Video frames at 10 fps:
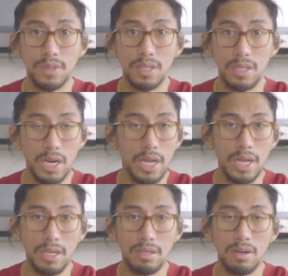In their
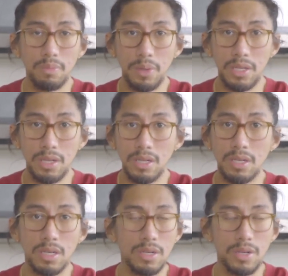end,
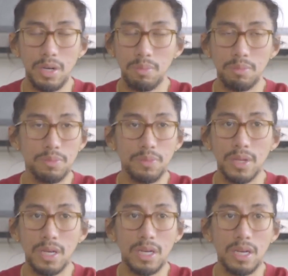opinion, nope.
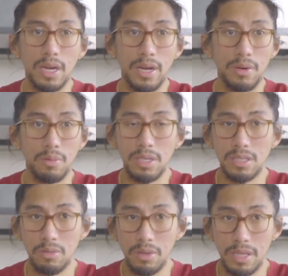I don't want to
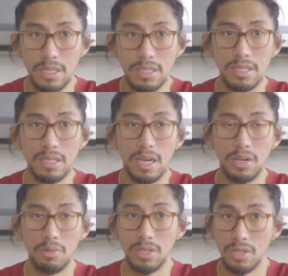deal with this. I
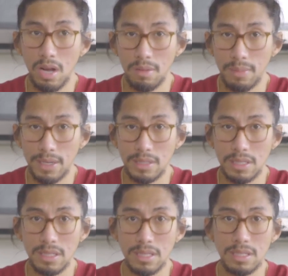don't want to talk about
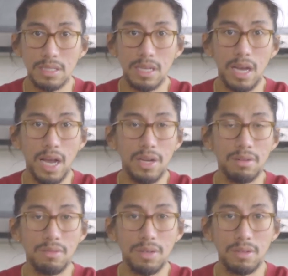this. I
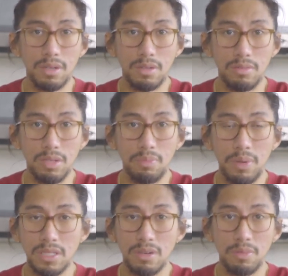don't even, you know, with the
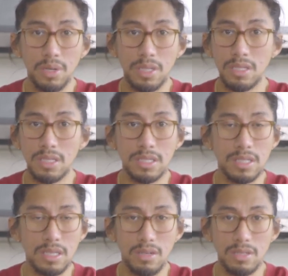Page of
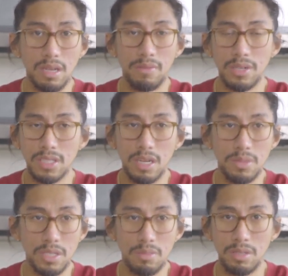Wands, you know, it's like if there's
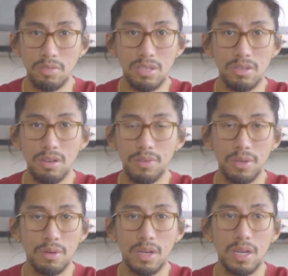chemistry between the two of
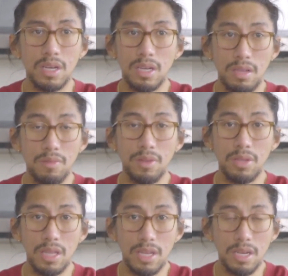you, even though
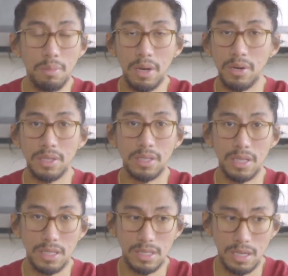they think about it,
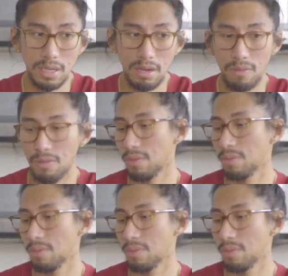it's not enough.